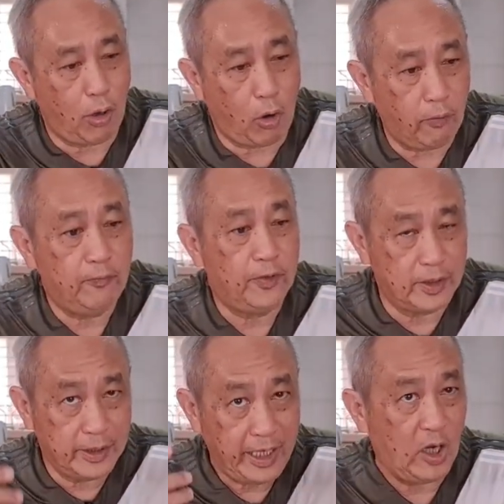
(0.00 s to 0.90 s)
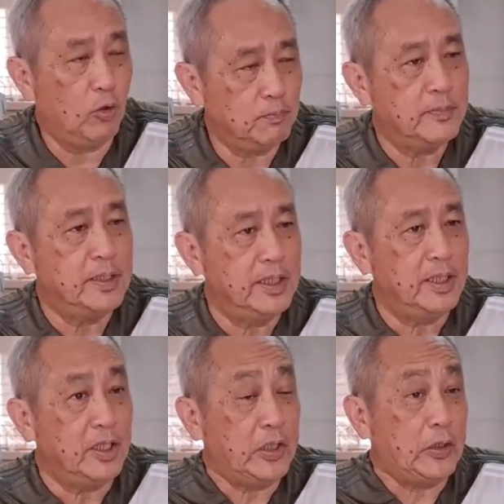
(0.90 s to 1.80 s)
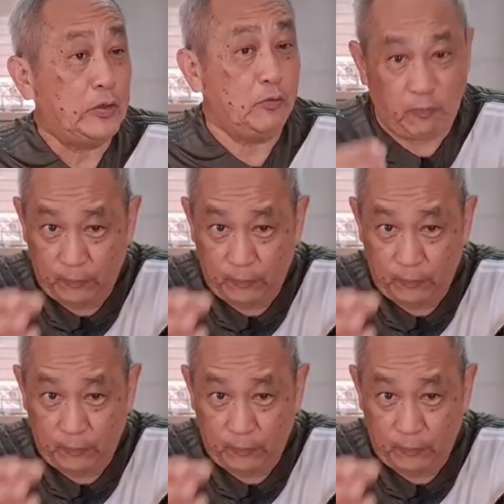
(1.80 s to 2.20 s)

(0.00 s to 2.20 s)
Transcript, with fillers: offer help, to